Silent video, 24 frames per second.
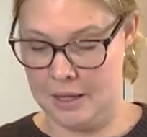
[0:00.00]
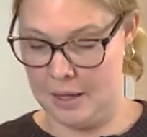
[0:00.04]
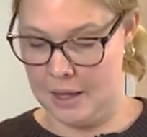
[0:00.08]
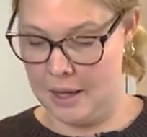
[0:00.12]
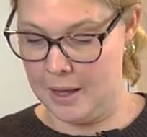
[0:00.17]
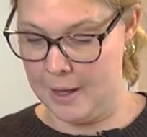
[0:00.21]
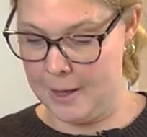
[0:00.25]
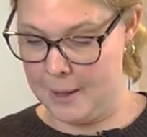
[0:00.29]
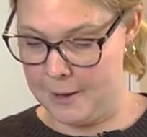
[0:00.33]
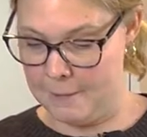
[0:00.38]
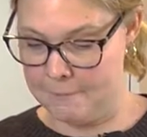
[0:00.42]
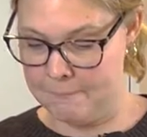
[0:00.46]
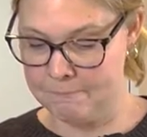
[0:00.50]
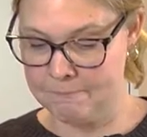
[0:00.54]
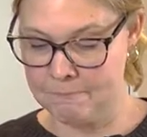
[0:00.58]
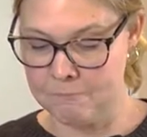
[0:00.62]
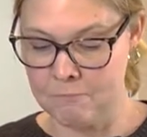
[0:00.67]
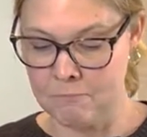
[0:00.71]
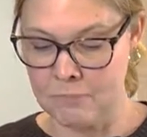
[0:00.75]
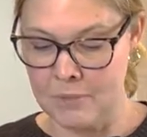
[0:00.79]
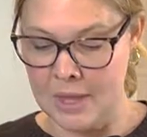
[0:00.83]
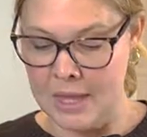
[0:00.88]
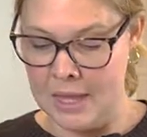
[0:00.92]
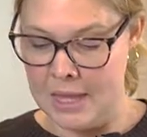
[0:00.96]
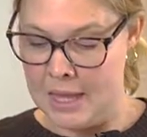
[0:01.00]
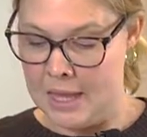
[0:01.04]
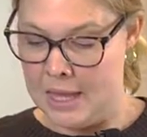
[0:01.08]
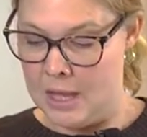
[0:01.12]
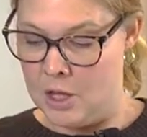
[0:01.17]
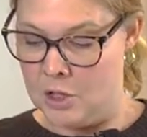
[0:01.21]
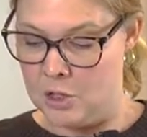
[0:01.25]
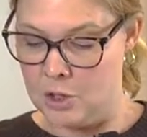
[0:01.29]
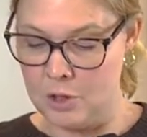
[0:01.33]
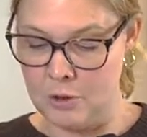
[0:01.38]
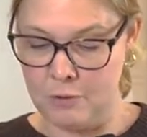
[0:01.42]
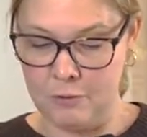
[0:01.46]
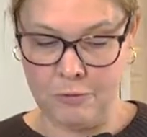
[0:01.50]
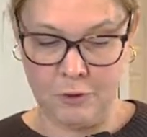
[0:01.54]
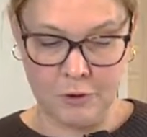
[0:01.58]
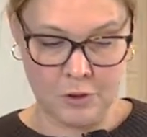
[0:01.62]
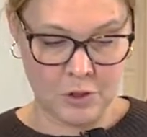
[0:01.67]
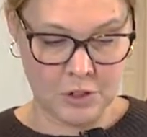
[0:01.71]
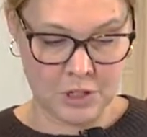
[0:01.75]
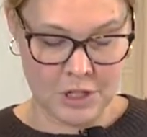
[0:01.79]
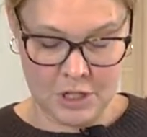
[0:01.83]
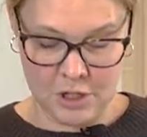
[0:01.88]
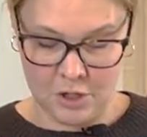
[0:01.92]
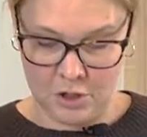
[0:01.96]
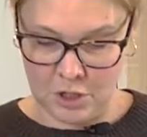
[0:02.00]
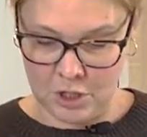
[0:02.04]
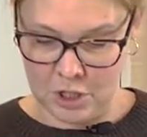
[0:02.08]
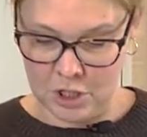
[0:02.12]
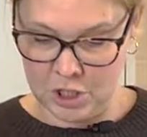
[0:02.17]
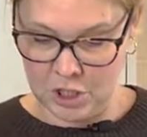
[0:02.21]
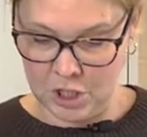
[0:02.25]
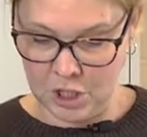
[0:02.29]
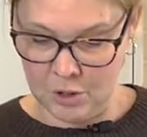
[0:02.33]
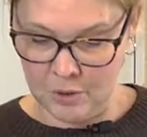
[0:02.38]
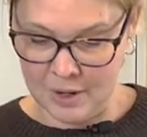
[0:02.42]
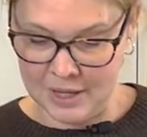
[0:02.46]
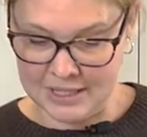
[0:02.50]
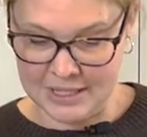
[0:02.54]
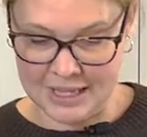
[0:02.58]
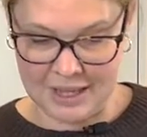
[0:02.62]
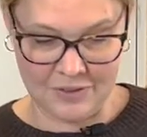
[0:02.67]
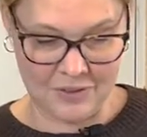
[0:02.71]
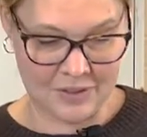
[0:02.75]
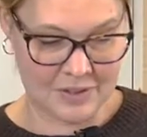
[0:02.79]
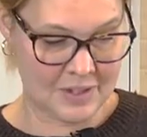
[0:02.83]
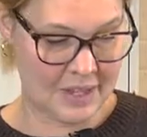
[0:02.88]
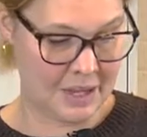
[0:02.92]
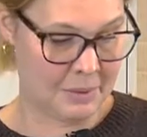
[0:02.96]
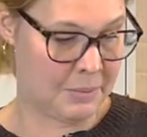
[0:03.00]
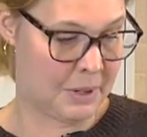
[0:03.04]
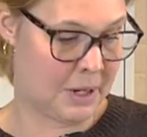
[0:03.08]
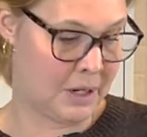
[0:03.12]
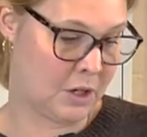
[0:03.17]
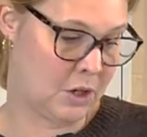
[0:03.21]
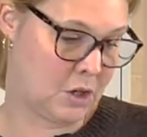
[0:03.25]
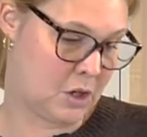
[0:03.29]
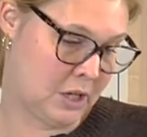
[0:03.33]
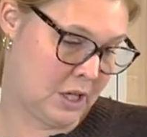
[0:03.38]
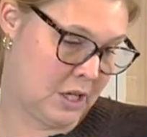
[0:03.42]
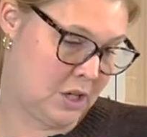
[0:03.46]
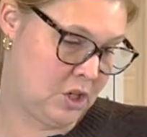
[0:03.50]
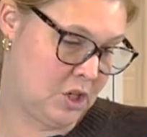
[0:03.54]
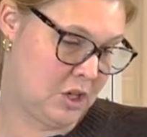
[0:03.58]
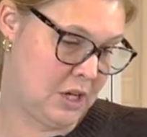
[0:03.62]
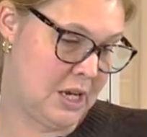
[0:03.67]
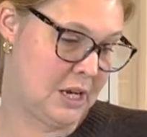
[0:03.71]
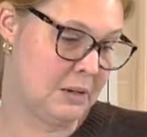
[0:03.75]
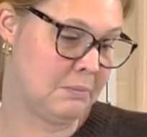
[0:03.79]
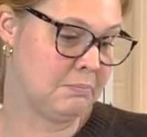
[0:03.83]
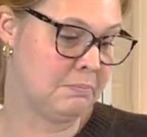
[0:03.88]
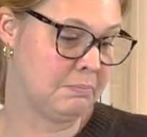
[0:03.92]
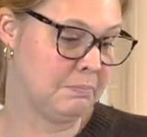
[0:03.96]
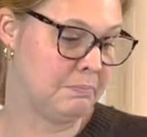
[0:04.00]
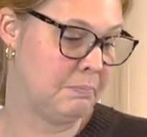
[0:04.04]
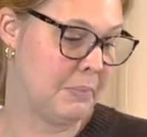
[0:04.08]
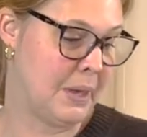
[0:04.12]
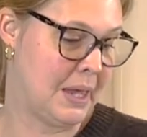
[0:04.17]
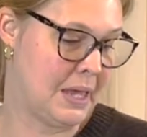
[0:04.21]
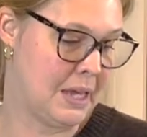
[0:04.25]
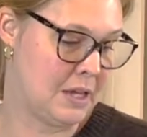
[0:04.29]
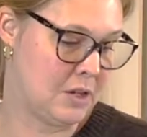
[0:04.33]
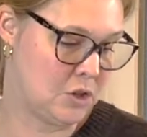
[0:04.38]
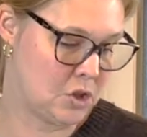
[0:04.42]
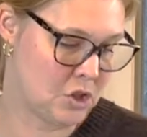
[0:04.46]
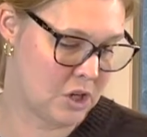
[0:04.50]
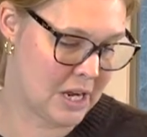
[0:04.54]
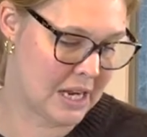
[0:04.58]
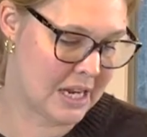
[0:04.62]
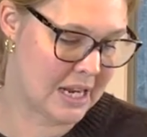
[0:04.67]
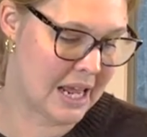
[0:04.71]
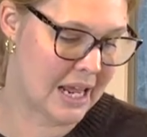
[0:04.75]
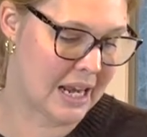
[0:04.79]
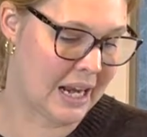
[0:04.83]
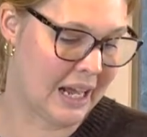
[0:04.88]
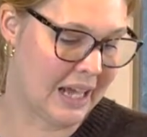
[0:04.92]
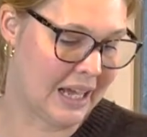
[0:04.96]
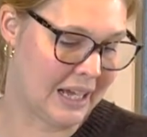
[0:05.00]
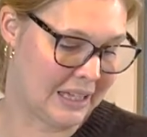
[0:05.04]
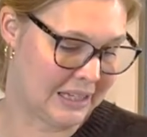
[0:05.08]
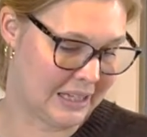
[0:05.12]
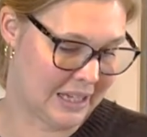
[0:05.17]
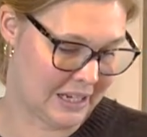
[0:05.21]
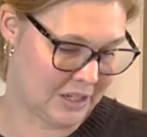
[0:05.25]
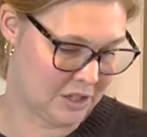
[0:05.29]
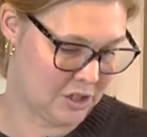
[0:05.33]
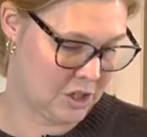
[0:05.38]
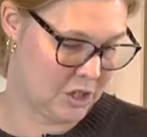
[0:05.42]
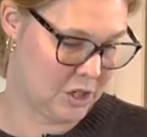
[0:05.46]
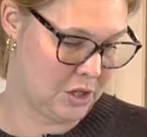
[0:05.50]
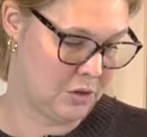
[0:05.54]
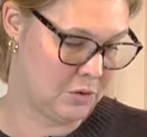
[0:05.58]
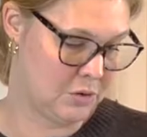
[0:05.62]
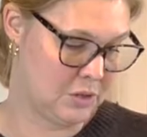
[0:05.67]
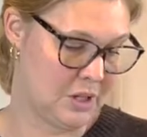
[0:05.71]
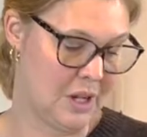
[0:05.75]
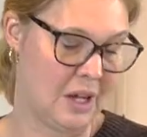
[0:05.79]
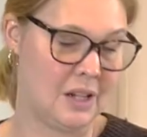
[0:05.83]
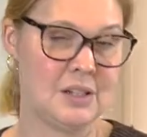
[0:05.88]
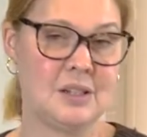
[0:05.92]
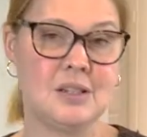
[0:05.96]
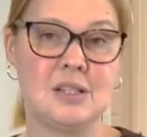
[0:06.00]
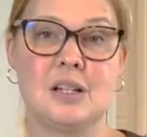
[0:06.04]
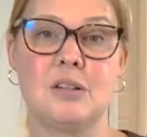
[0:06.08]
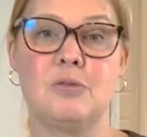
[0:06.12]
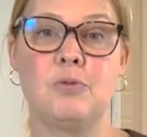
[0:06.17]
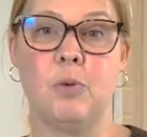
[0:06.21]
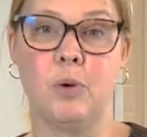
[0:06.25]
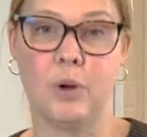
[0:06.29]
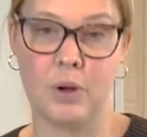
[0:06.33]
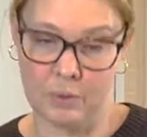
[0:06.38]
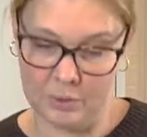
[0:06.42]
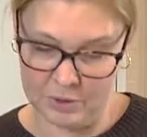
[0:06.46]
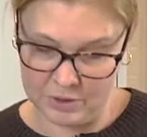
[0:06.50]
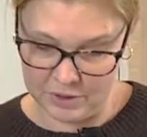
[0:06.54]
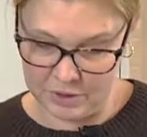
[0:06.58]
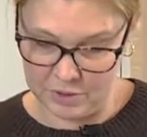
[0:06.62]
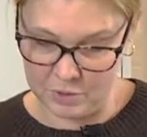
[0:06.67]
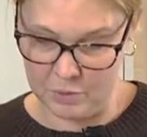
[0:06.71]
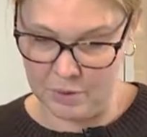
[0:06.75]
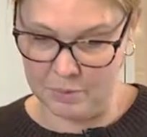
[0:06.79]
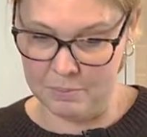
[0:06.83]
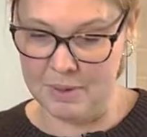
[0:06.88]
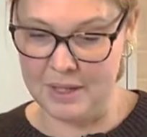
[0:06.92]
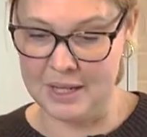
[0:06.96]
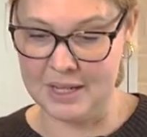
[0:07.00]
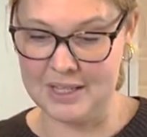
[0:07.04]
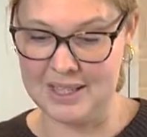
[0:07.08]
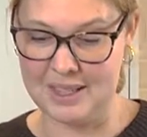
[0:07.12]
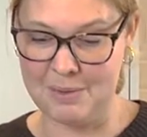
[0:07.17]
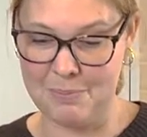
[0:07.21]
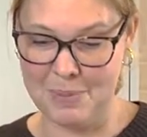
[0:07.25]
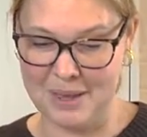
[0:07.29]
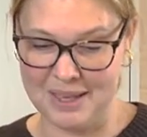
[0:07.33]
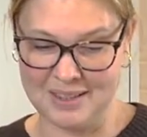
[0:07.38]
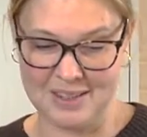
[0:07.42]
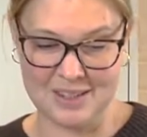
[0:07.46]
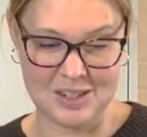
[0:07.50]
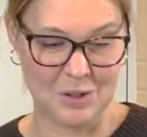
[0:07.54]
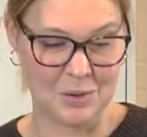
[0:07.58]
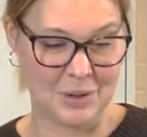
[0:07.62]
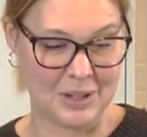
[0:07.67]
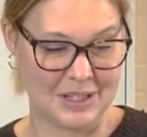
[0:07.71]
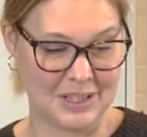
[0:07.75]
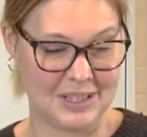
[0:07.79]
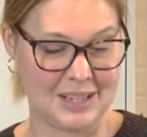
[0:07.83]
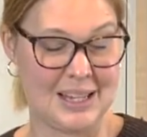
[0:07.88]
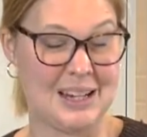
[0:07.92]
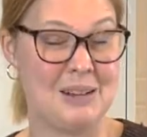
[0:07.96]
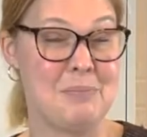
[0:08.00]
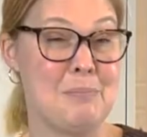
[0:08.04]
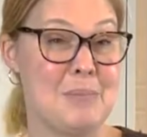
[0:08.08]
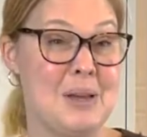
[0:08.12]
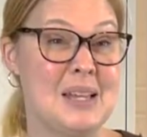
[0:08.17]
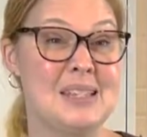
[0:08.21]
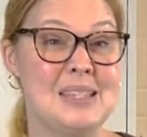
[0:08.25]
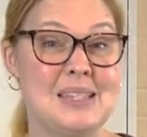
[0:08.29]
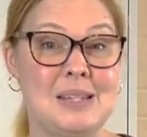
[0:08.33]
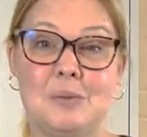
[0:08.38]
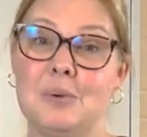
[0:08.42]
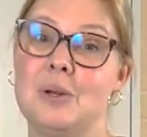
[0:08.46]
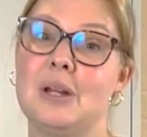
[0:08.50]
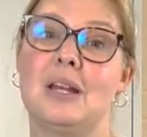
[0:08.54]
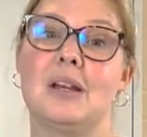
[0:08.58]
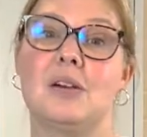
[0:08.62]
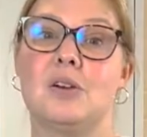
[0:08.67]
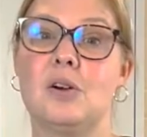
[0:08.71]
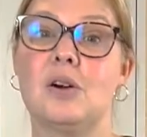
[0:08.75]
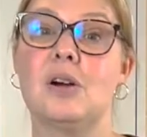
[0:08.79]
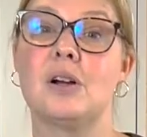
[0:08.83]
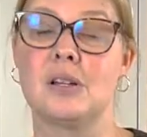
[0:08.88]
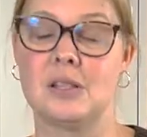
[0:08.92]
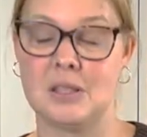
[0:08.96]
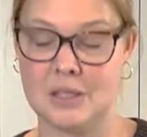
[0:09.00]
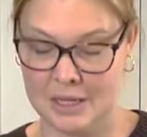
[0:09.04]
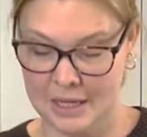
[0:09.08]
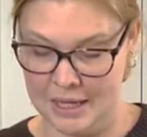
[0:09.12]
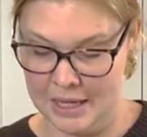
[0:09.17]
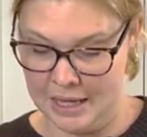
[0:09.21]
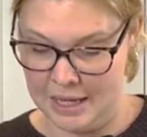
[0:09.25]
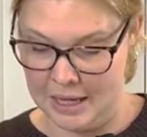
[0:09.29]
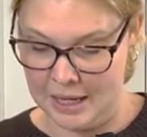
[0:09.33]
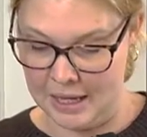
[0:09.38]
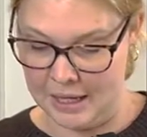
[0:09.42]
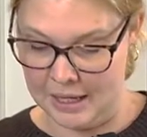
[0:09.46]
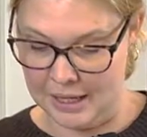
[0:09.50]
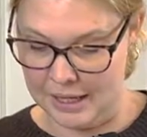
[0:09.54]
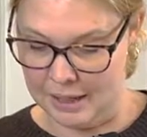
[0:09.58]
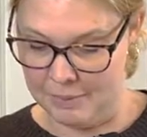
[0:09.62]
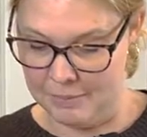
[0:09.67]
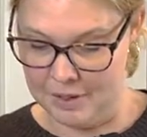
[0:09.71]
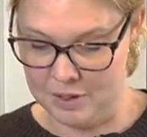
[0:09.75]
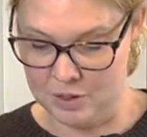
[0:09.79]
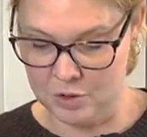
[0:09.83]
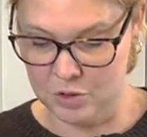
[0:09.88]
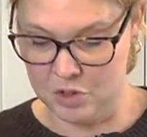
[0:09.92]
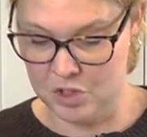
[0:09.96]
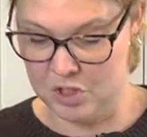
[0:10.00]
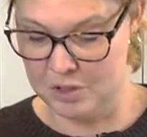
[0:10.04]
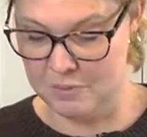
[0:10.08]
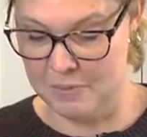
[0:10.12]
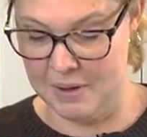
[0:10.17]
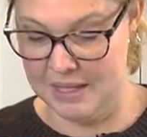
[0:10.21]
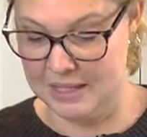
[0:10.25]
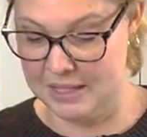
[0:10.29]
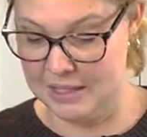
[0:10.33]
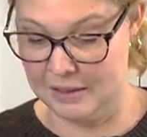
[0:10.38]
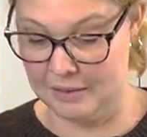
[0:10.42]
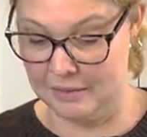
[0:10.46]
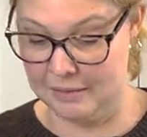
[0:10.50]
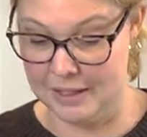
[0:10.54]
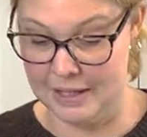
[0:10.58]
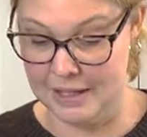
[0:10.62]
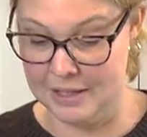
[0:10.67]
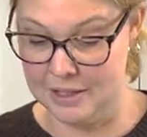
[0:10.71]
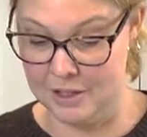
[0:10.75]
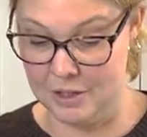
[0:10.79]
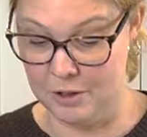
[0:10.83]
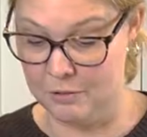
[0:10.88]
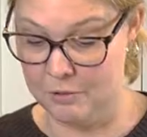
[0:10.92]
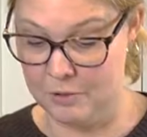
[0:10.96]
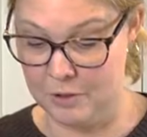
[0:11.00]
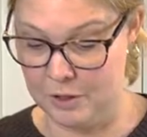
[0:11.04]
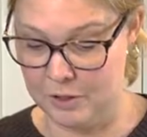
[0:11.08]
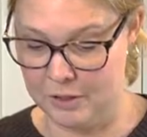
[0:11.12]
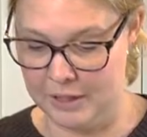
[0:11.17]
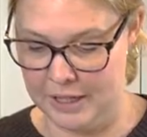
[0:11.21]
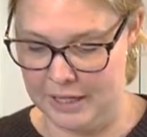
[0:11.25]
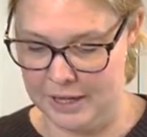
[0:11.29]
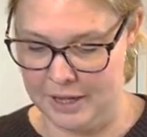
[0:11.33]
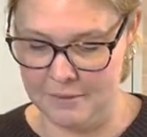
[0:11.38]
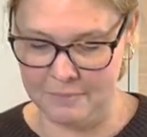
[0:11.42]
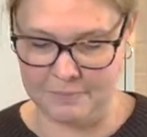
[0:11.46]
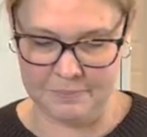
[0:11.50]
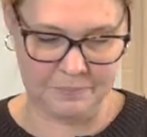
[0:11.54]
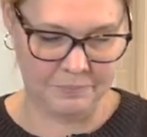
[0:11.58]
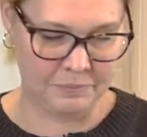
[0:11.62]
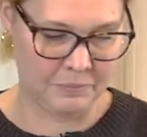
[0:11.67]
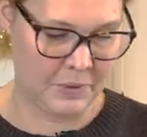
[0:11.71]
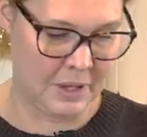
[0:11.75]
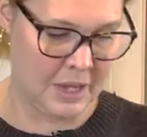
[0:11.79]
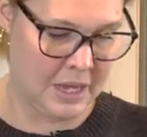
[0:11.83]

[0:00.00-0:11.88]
So the first thing you're going to do is get the salmon on a cookie sheet, baking sheet, and I like to use nonstick foil with this one because the pesto gets kind of messy when it cooks, and so it just makes it a little easier for cleanup.